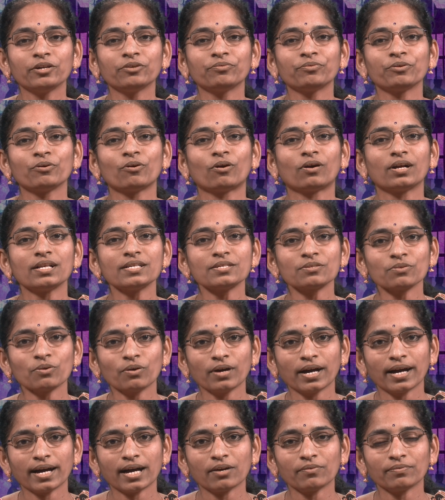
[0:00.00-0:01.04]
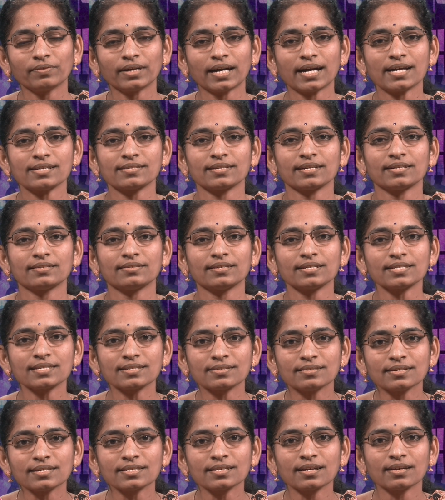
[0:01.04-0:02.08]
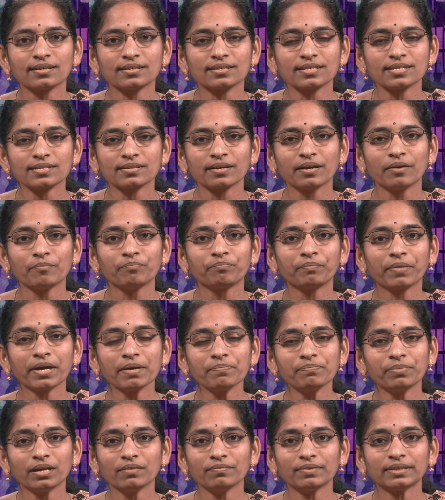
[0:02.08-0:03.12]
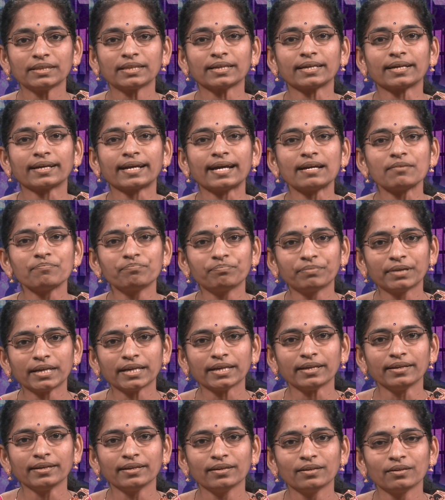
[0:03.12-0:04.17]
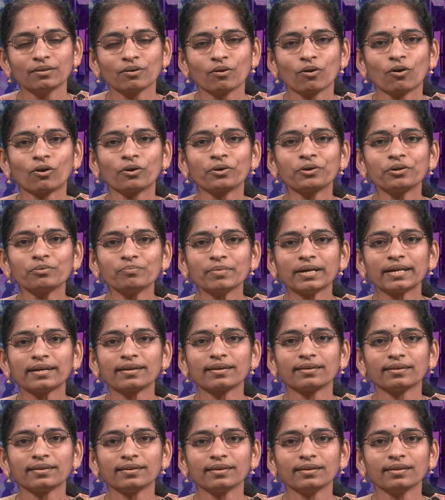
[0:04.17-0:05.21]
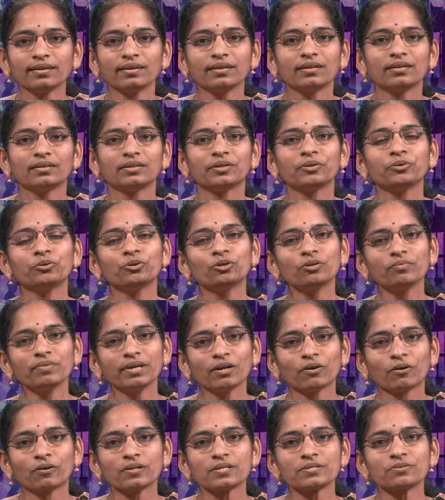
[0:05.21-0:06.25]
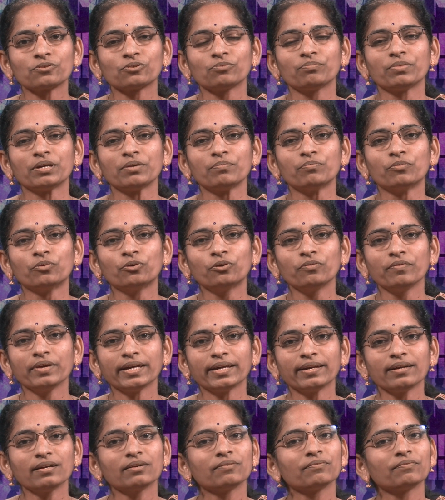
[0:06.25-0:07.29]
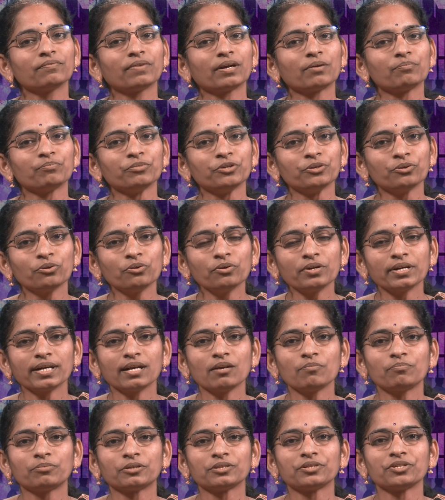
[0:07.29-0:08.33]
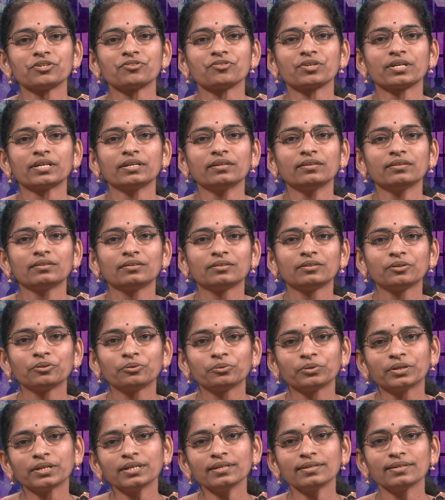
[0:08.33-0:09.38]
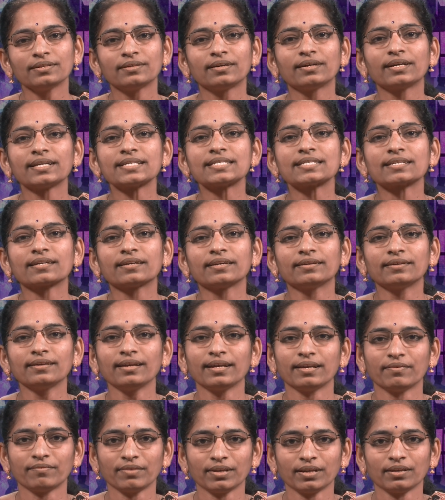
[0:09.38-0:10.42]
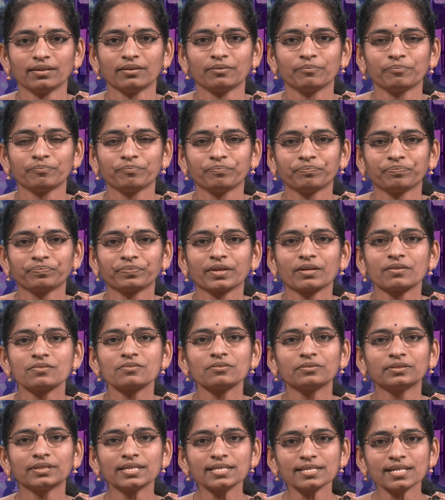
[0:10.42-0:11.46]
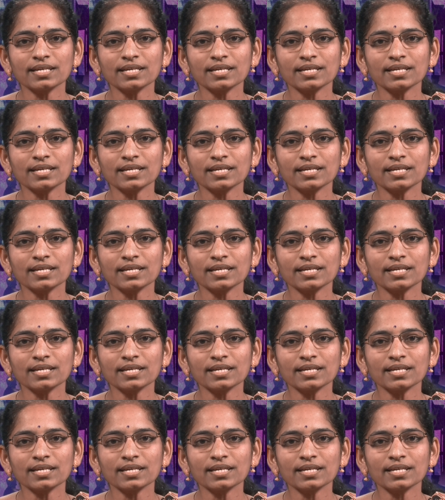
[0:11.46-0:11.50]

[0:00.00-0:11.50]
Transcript: if you also have, as I just discussed, people with type T, automatically you will also be moving from neutral position to the riskier level. So, this